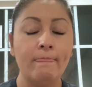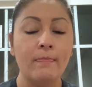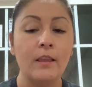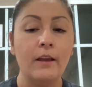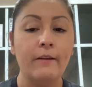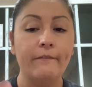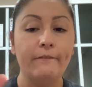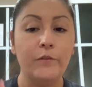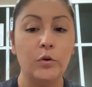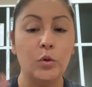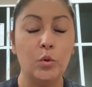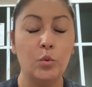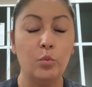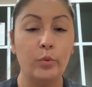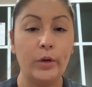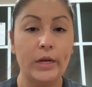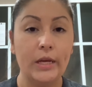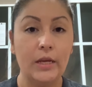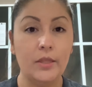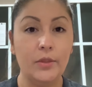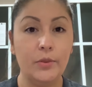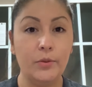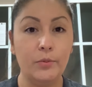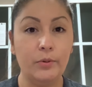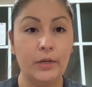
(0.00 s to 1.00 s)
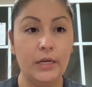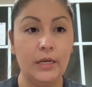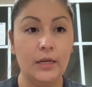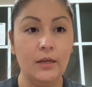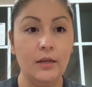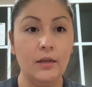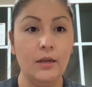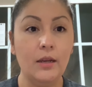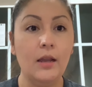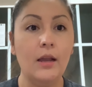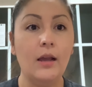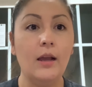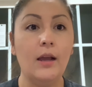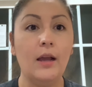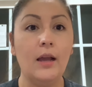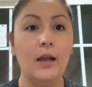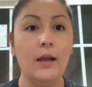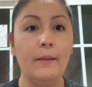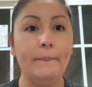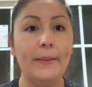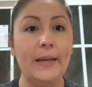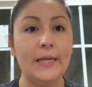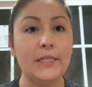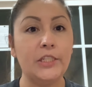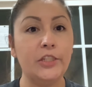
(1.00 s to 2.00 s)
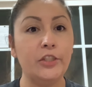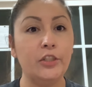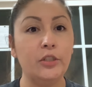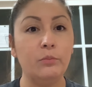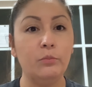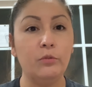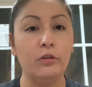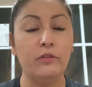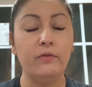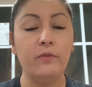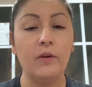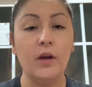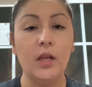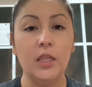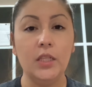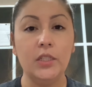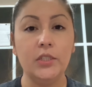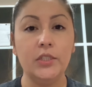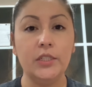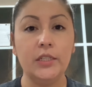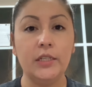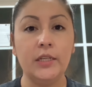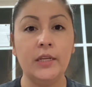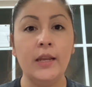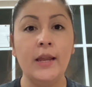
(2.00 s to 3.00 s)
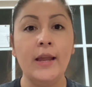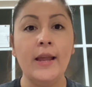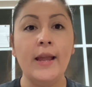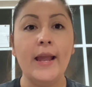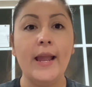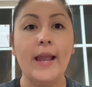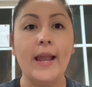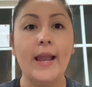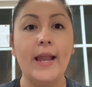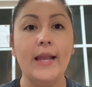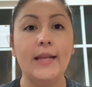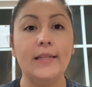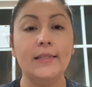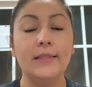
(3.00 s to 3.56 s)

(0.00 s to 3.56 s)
for week 3, bacterial morphology and